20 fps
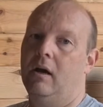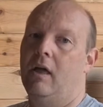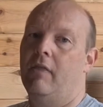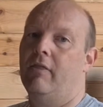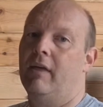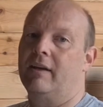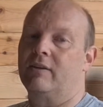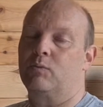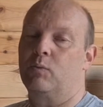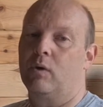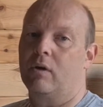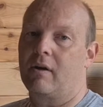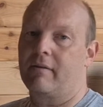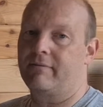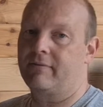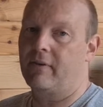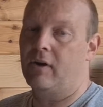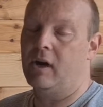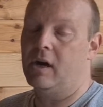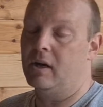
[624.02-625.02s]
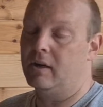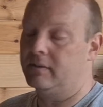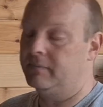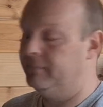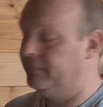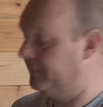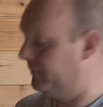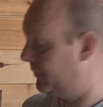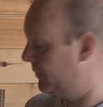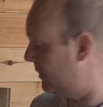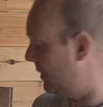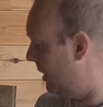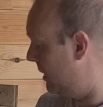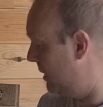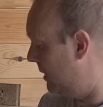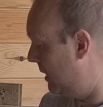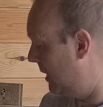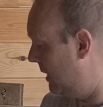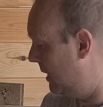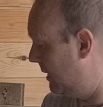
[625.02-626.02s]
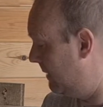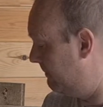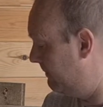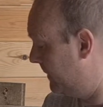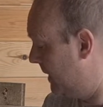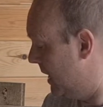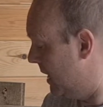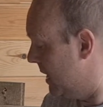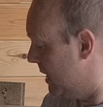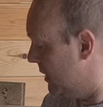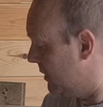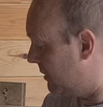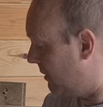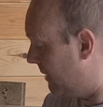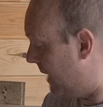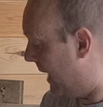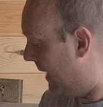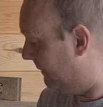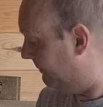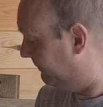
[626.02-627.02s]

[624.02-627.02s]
That's what I've heard. So yeah,